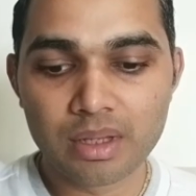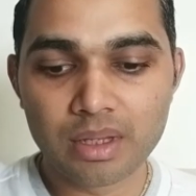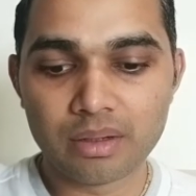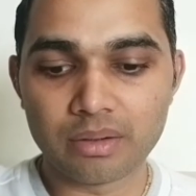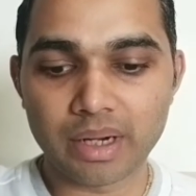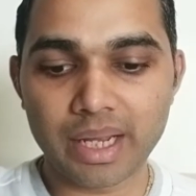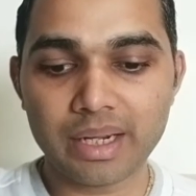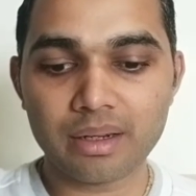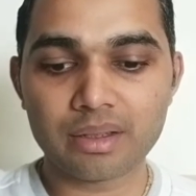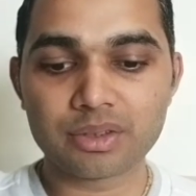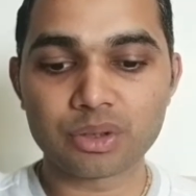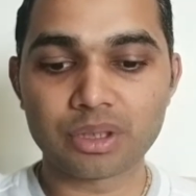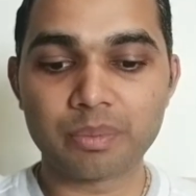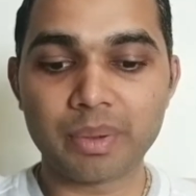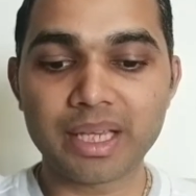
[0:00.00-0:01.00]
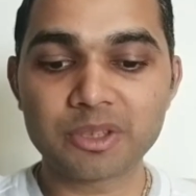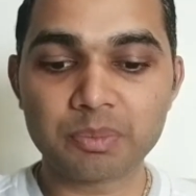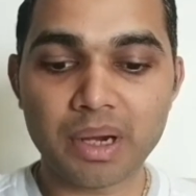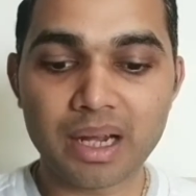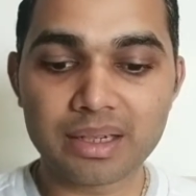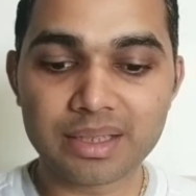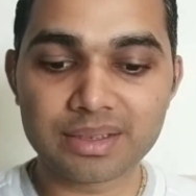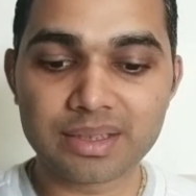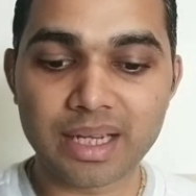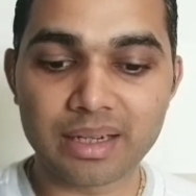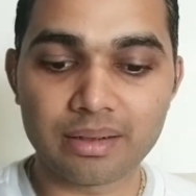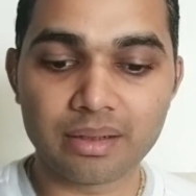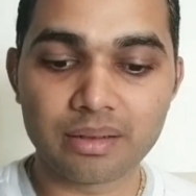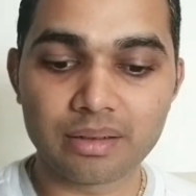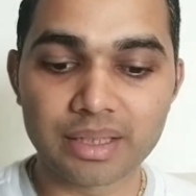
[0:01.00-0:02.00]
Right? So the best part is that